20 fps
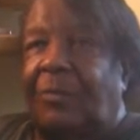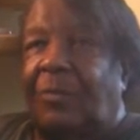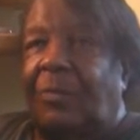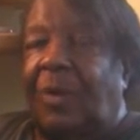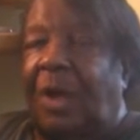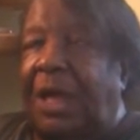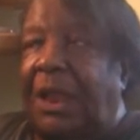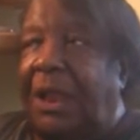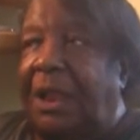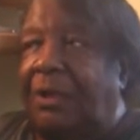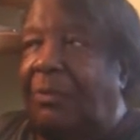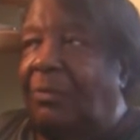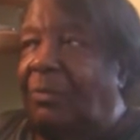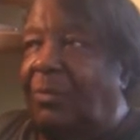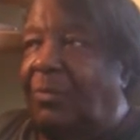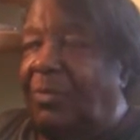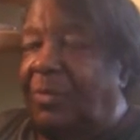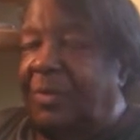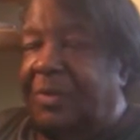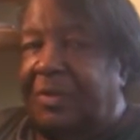one of them
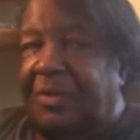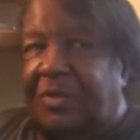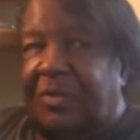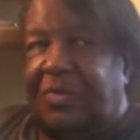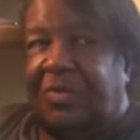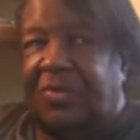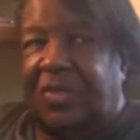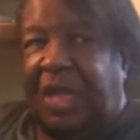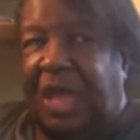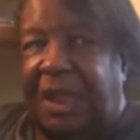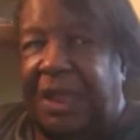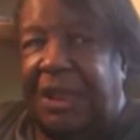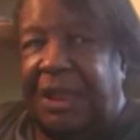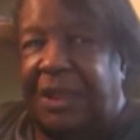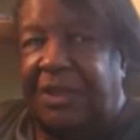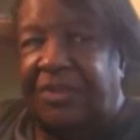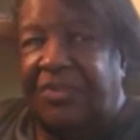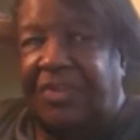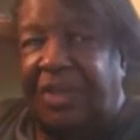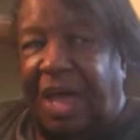
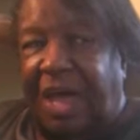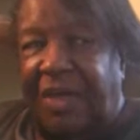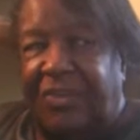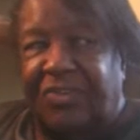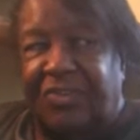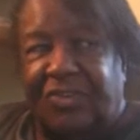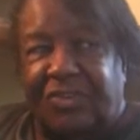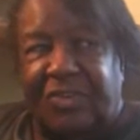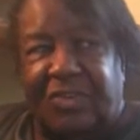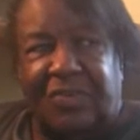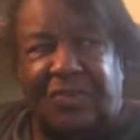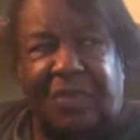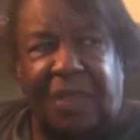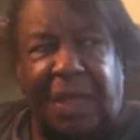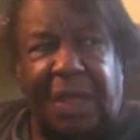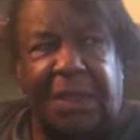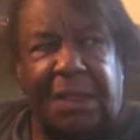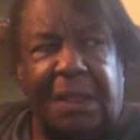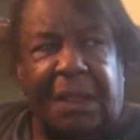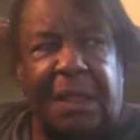standing aside, she
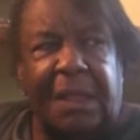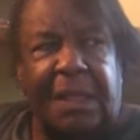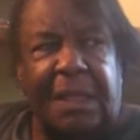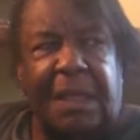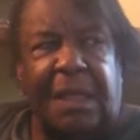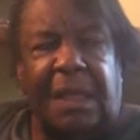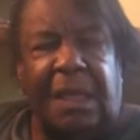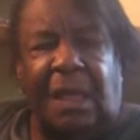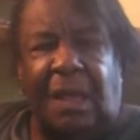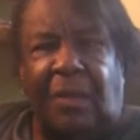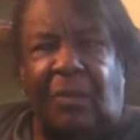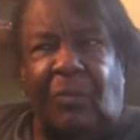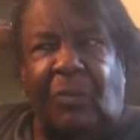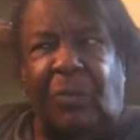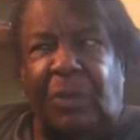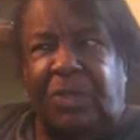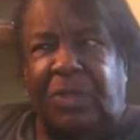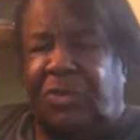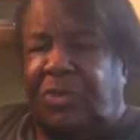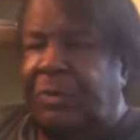said,
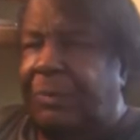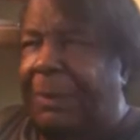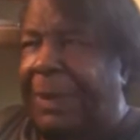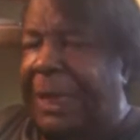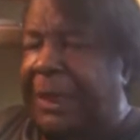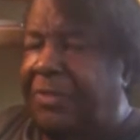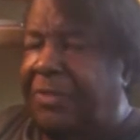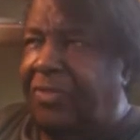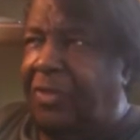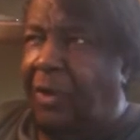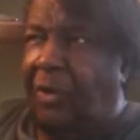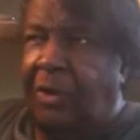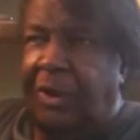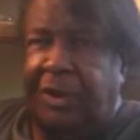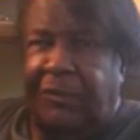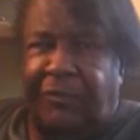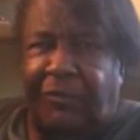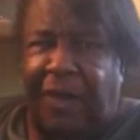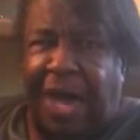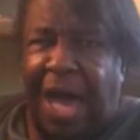what, you about
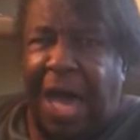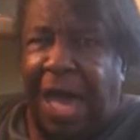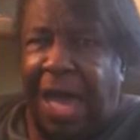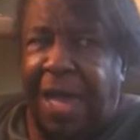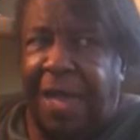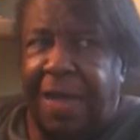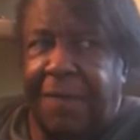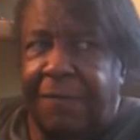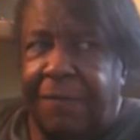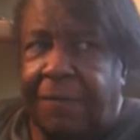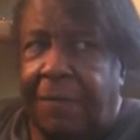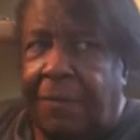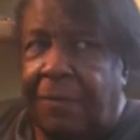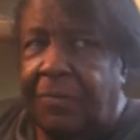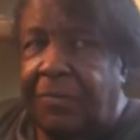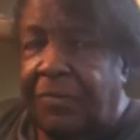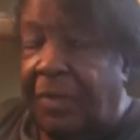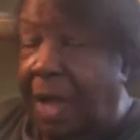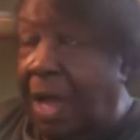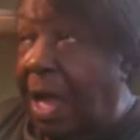35
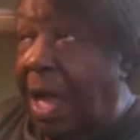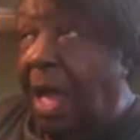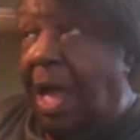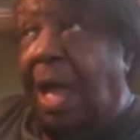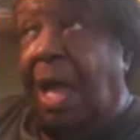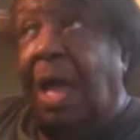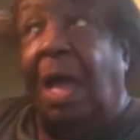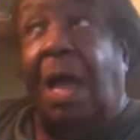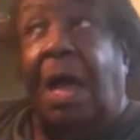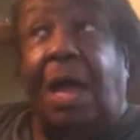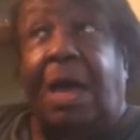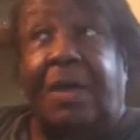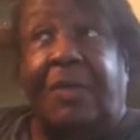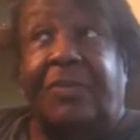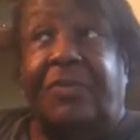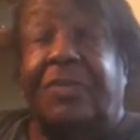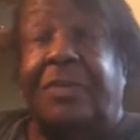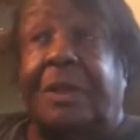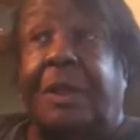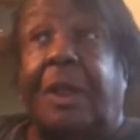or so? I
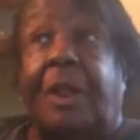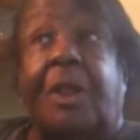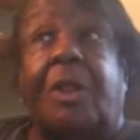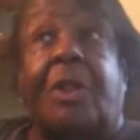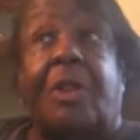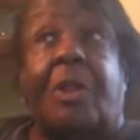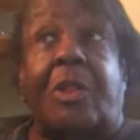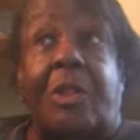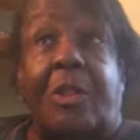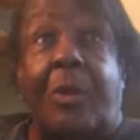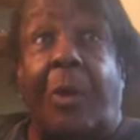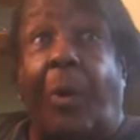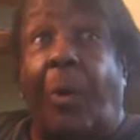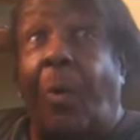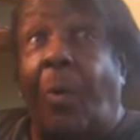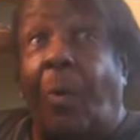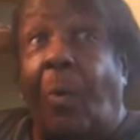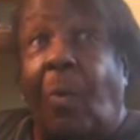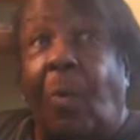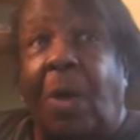said,
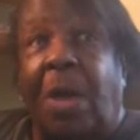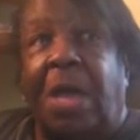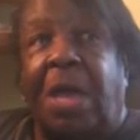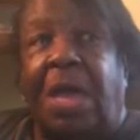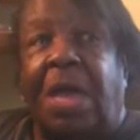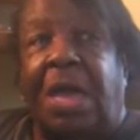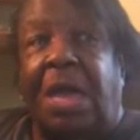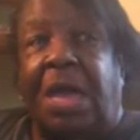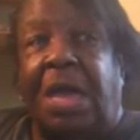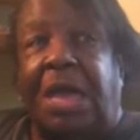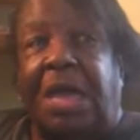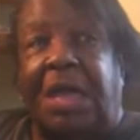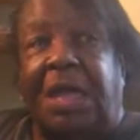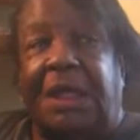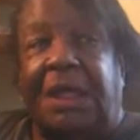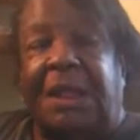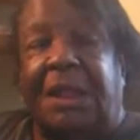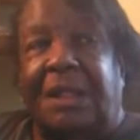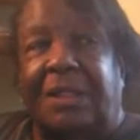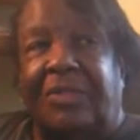no.
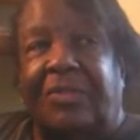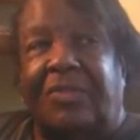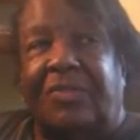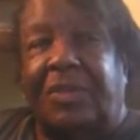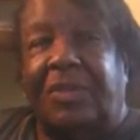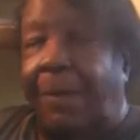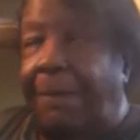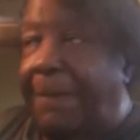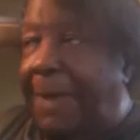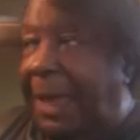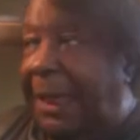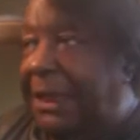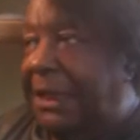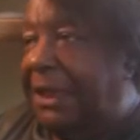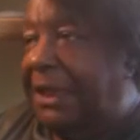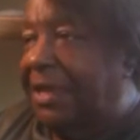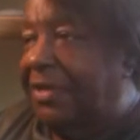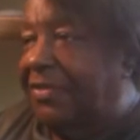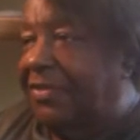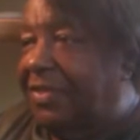And
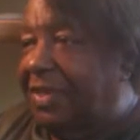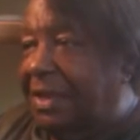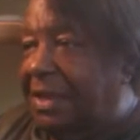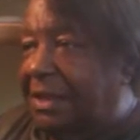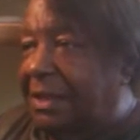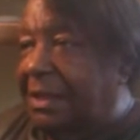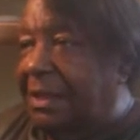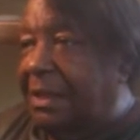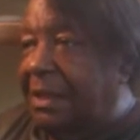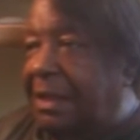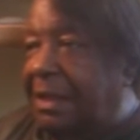somebody else said,